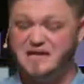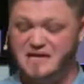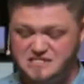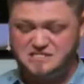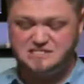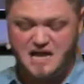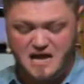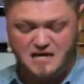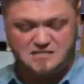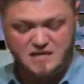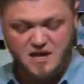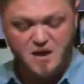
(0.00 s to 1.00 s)
it's
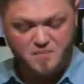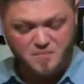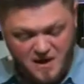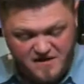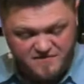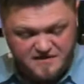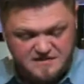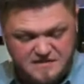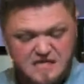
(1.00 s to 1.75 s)
not private.